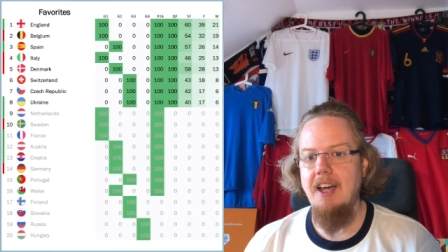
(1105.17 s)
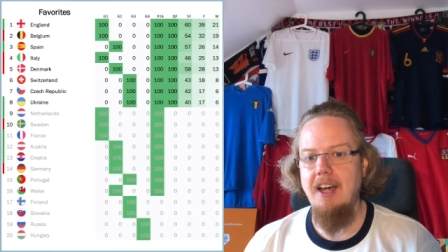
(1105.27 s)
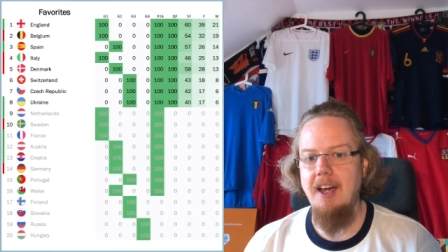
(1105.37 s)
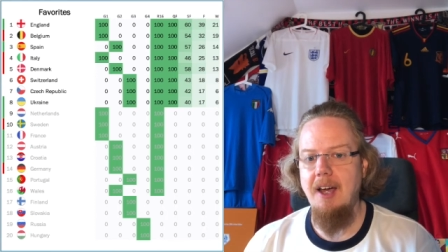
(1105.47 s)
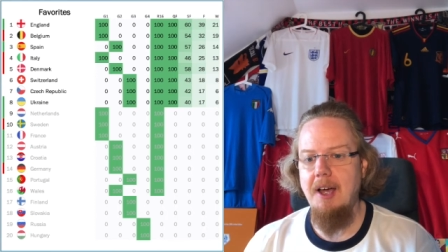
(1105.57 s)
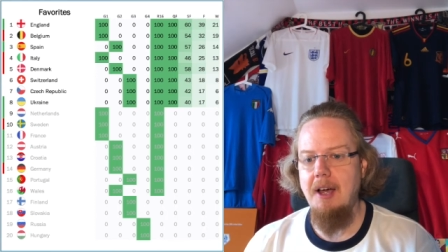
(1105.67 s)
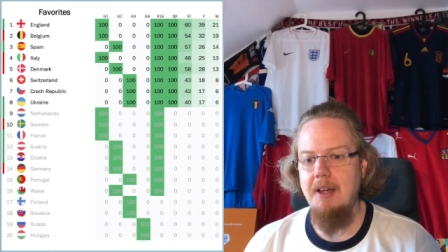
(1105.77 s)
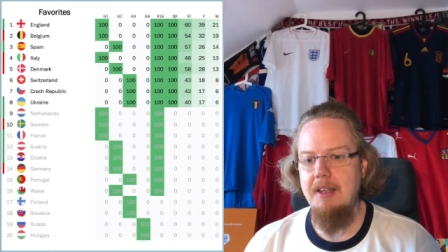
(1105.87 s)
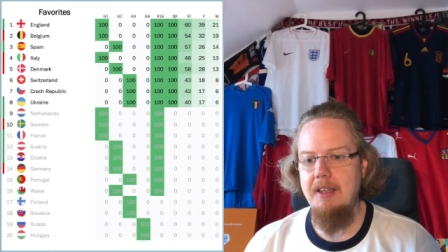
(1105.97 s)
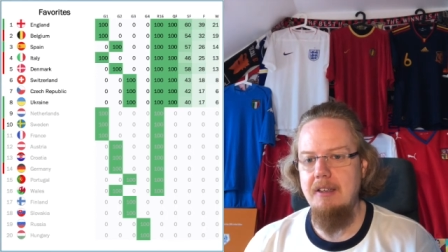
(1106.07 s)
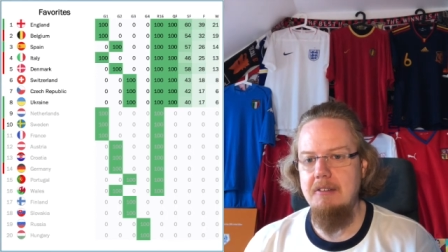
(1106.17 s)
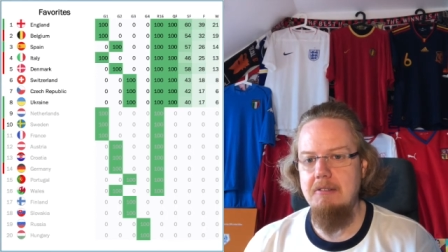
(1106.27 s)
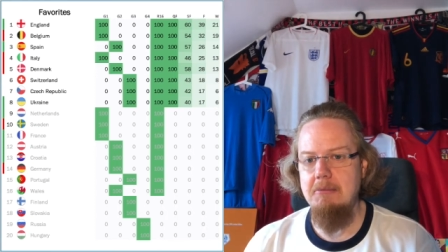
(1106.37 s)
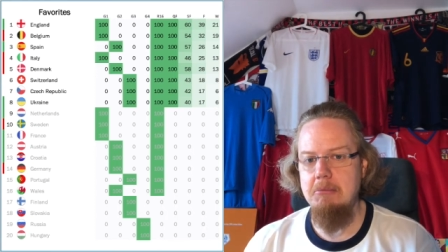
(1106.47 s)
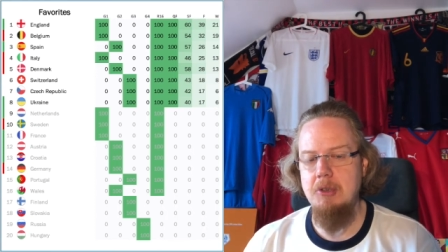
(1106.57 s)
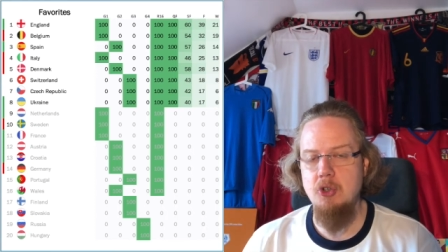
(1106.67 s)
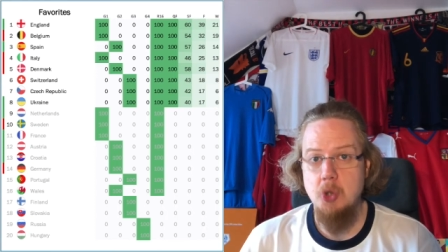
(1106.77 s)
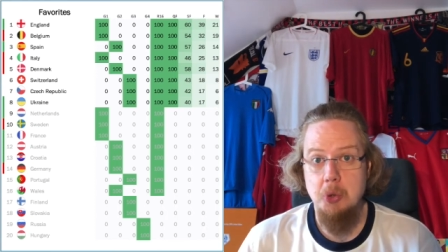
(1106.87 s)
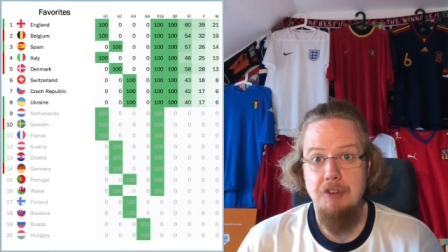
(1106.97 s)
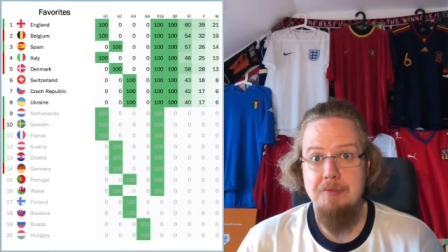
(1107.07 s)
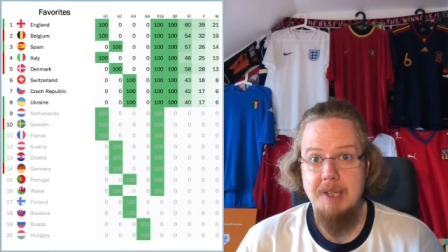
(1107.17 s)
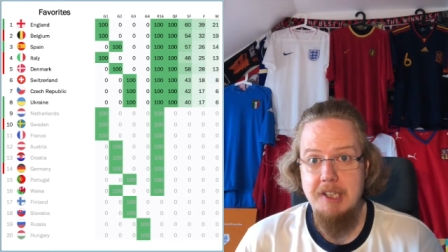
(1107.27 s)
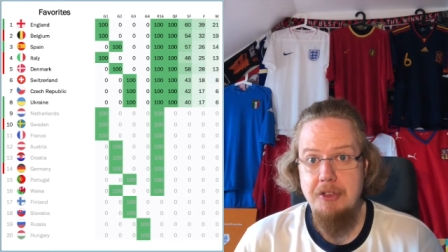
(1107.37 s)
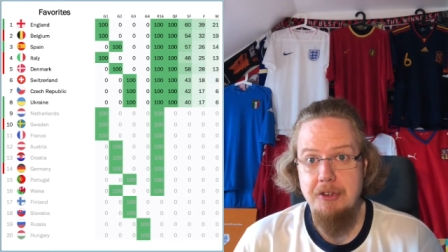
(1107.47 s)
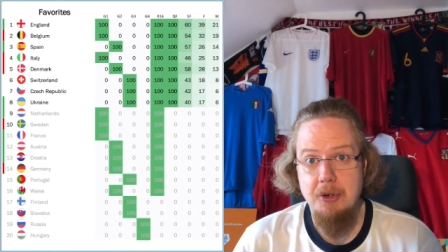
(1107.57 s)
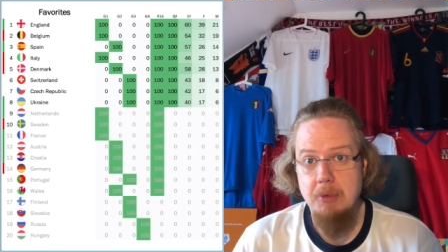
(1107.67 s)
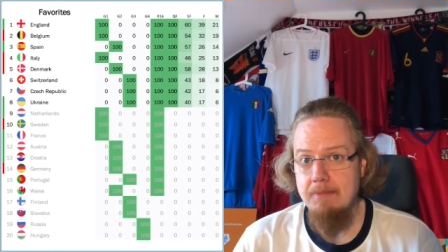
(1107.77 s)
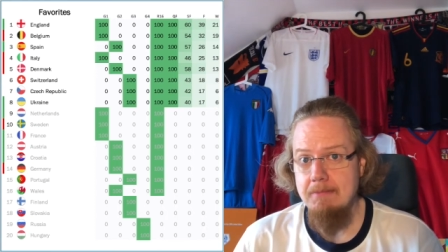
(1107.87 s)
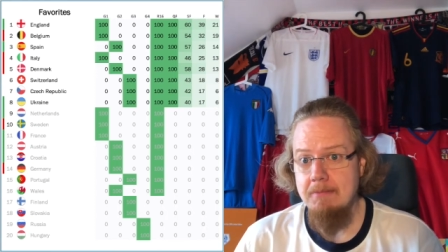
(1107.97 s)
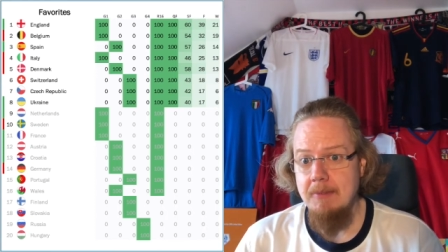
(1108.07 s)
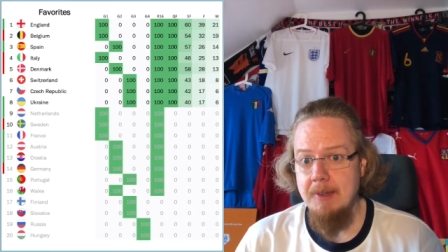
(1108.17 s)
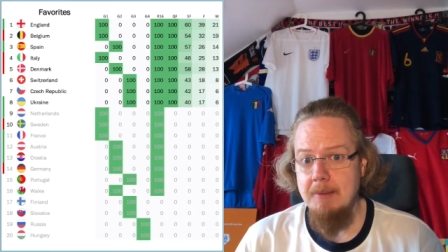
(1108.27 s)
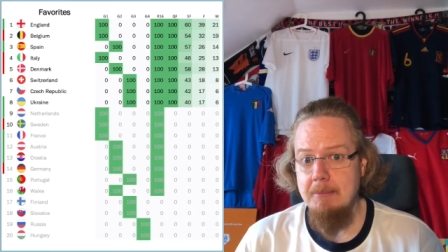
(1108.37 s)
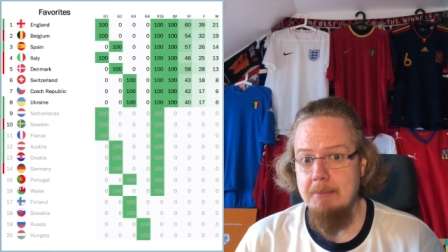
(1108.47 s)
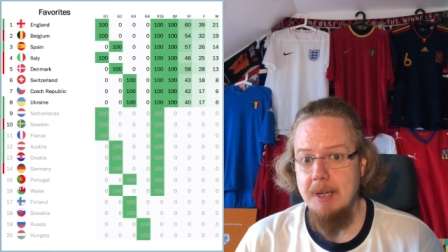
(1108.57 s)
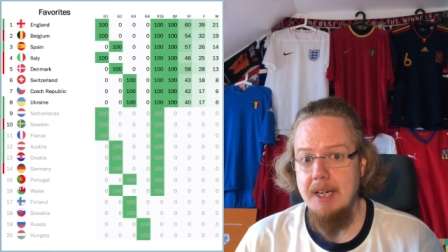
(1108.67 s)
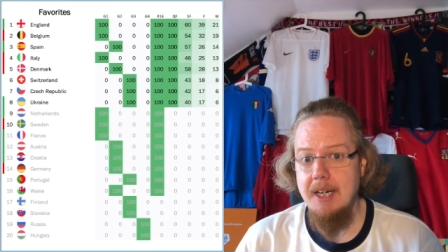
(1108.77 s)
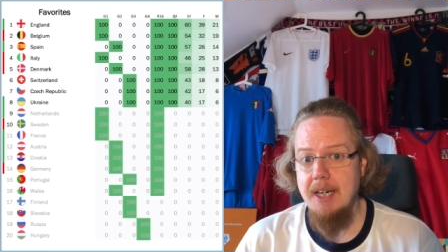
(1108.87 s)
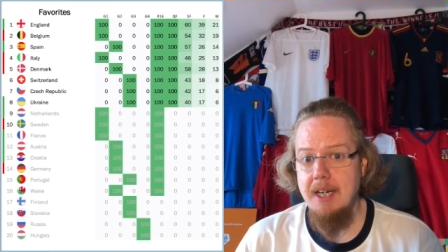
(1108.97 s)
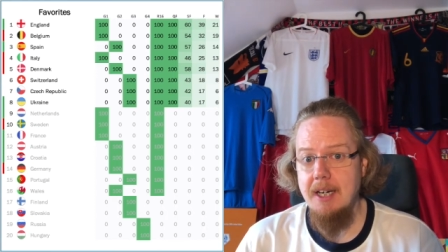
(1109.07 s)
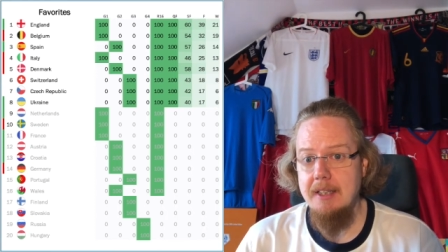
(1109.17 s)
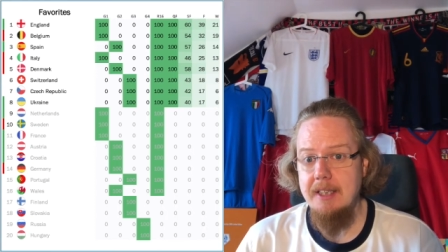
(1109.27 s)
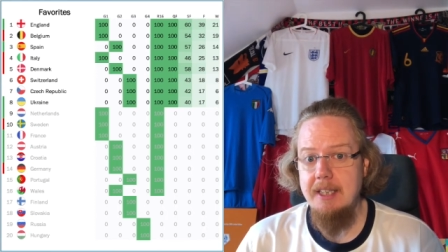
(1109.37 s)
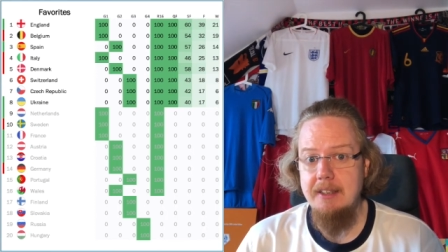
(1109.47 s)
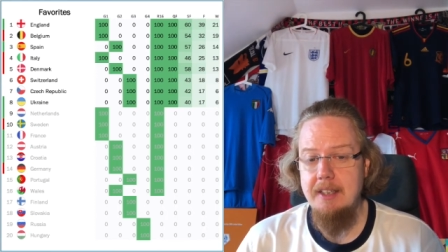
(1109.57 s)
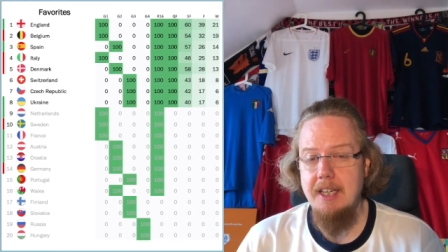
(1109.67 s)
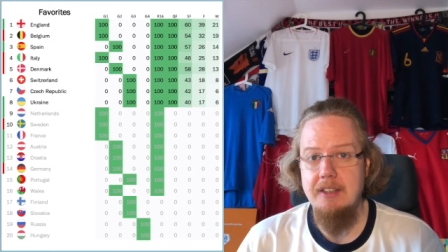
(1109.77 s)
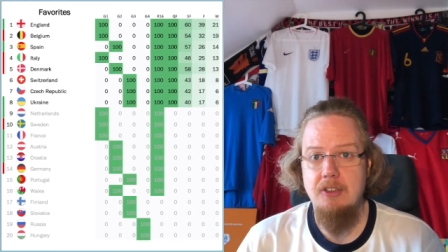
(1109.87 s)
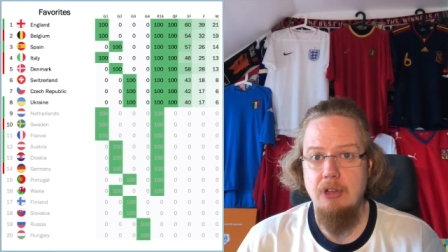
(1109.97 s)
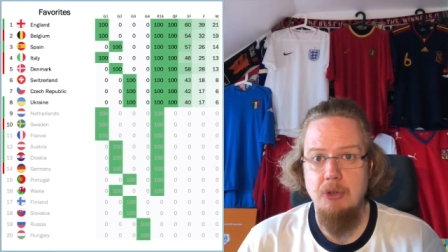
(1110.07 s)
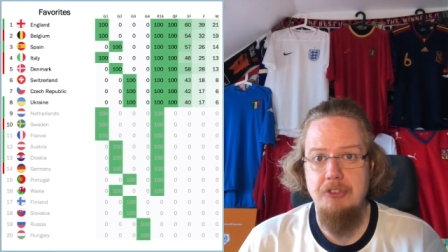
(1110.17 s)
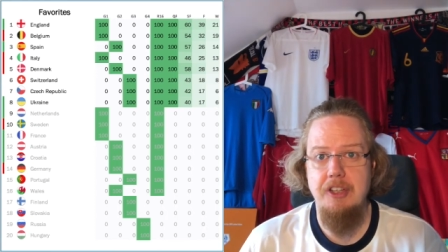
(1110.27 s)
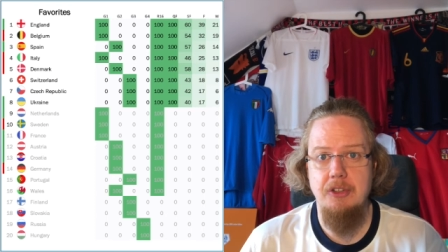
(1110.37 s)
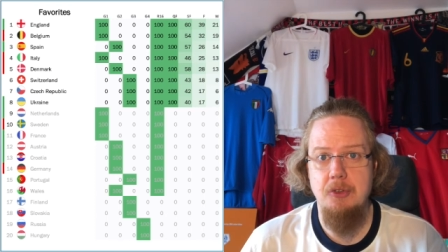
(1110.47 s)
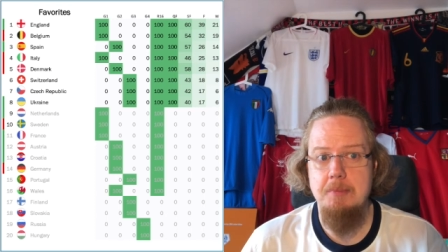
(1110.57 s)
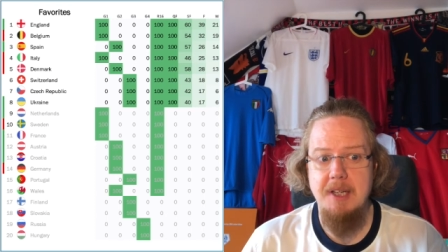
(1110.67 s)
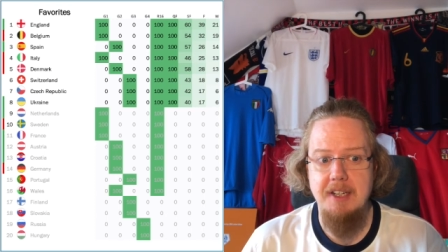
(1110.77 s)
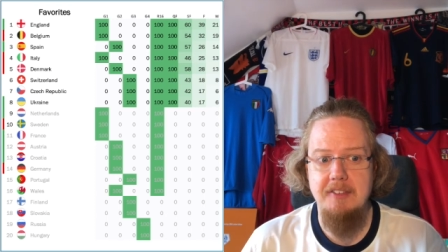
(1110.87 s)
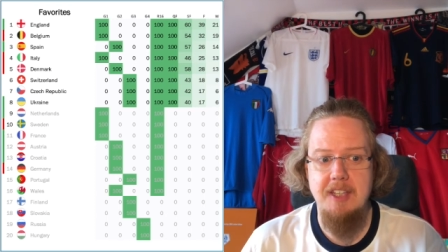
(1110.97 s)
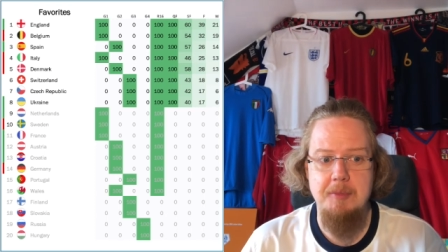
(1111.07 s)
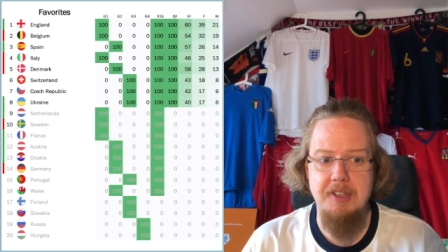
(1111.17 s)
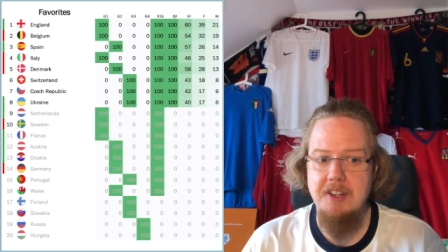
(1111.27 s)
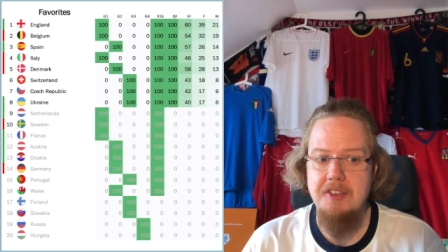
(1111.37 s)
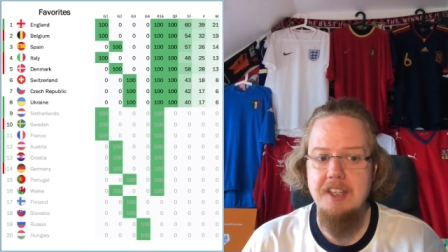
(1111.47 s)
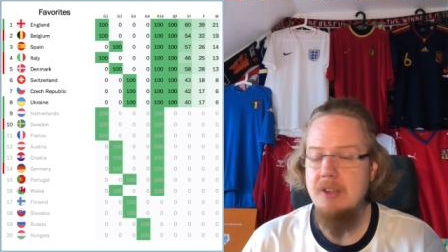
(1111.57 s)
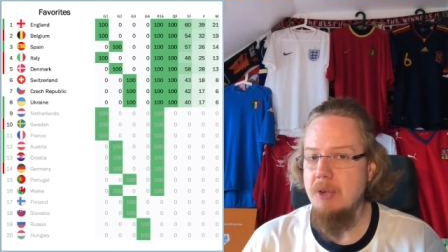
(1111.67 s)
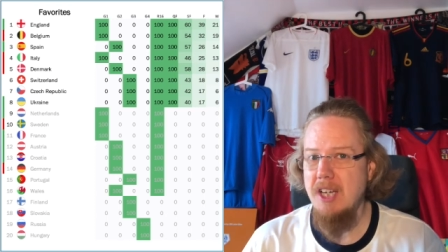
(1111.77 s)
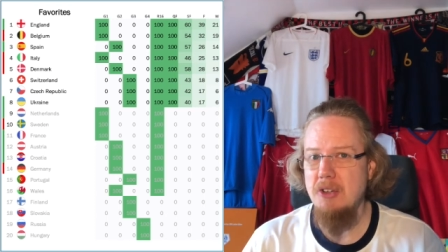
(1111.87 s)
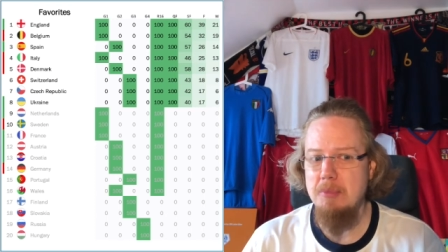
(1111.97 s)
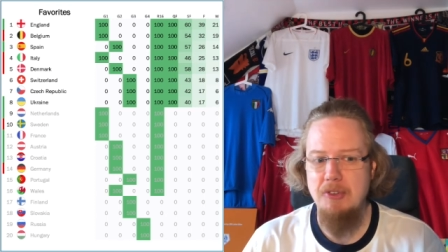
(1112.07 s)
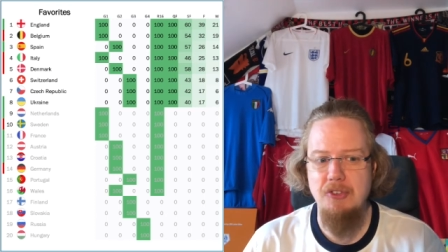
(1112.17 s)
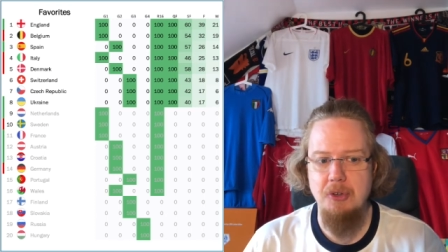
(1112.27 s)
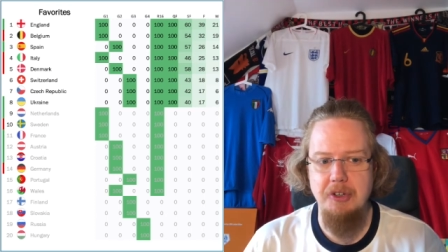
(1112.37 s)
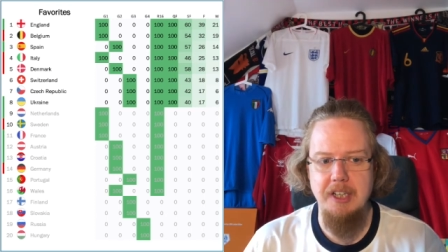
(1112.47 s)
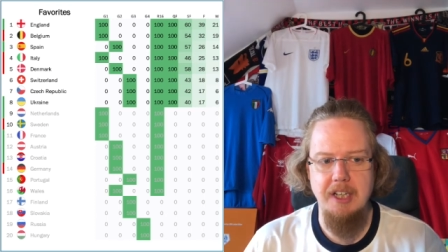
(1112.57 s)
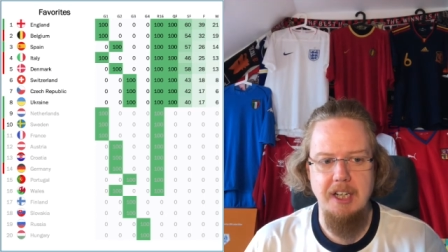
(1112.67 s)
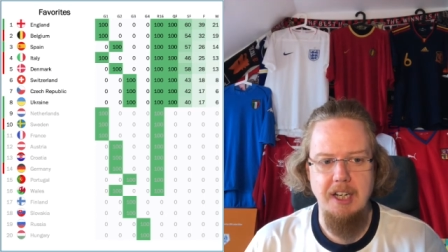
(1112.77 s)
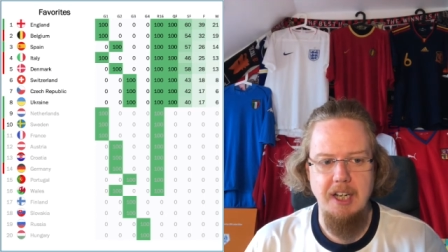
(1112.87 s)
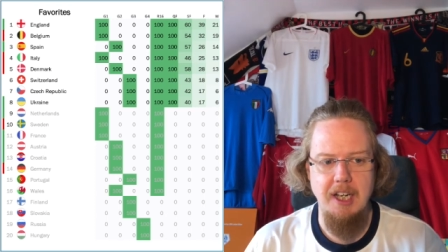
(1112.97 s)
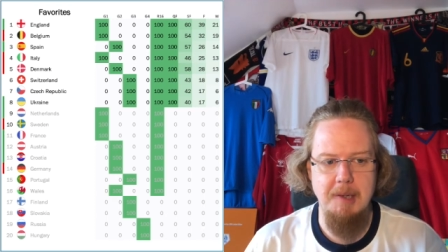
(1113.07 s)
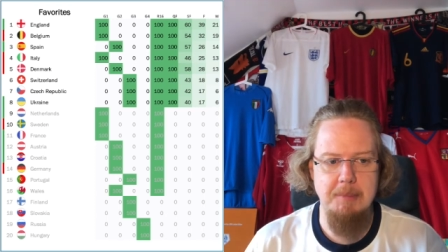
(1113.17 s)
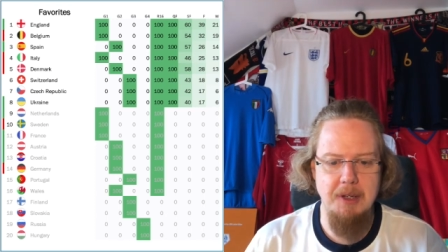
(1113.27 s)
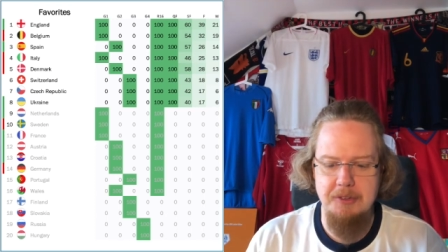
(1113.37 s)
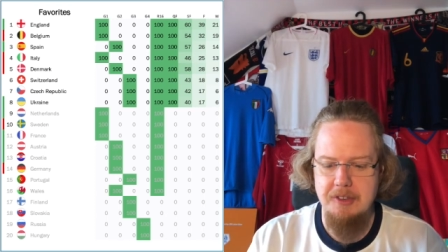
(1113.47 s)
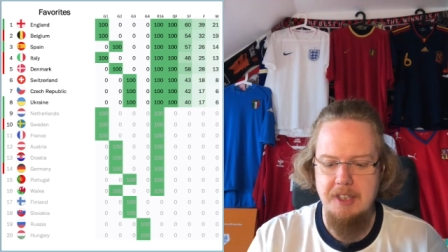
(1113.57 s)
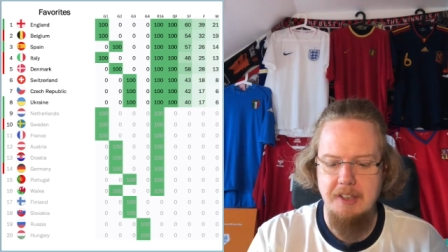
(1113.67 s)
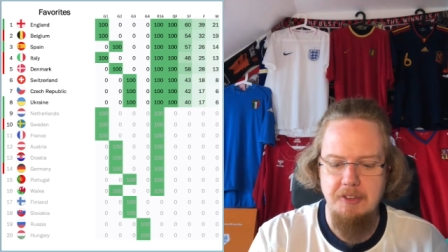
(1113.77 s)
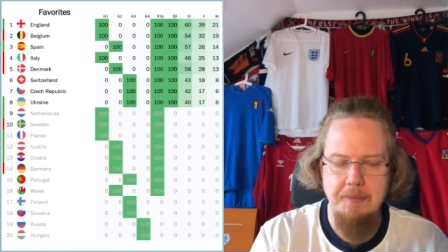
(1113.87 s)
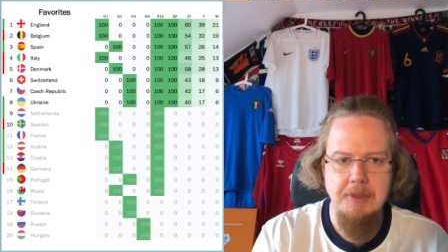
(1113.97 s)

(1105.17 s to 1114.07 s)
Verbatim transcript: Uh, you could have made it through, but in the end you lost out to better teams and I think you cannot be sorry about that.